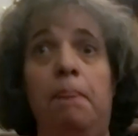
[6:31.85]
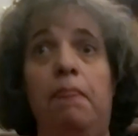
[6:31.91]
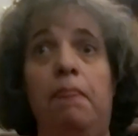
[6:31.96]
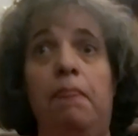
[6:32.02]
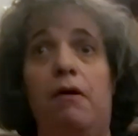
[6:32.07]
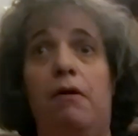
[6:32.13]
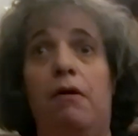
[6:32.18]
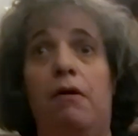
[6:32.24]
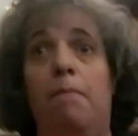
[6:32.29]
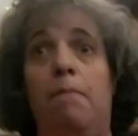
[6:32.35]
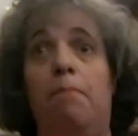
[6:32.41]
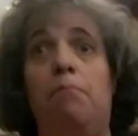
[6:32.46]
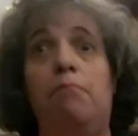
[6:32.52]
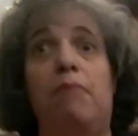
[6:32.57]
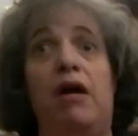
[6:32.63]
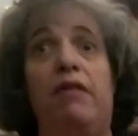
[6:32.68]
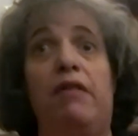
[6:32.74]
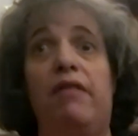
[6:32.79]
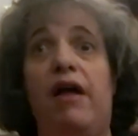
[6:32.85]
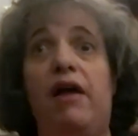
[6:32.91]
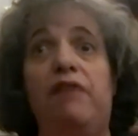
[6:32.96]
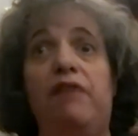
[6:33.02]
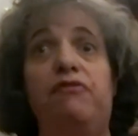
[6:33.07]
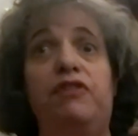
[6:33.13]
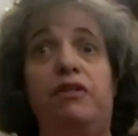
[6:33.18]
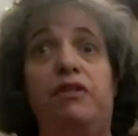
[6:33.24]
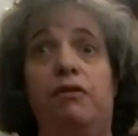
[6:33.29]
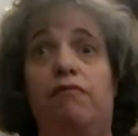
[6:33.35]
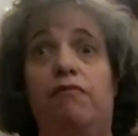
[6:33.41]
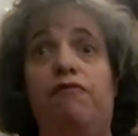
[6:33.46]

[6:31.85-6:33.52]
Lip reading: My life didn't